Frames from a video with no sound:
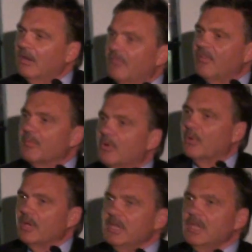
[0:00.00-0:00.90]

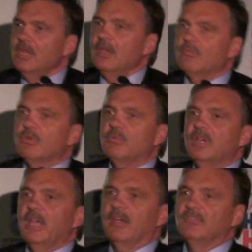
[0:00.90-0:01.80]
February. We
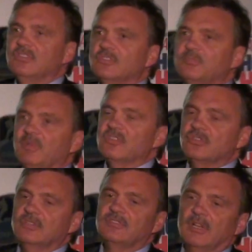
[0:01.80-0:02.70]
will have this
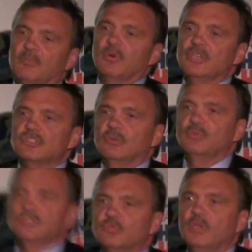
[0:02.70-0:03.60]
special celebration
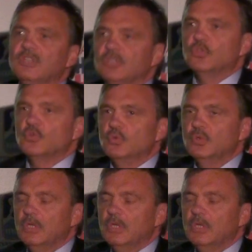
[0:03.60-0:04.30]
with 22